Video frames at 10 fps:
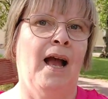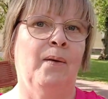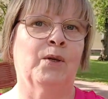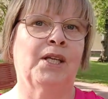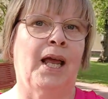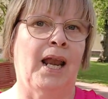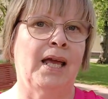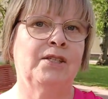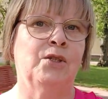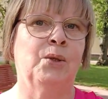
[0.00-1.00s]
what I
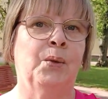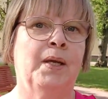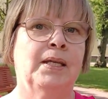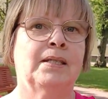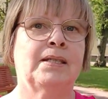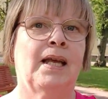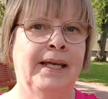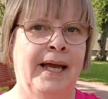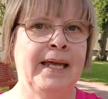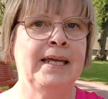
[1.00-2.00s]
like to do is
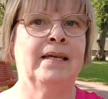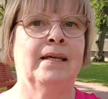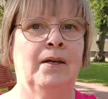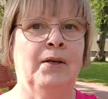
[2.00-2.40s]
take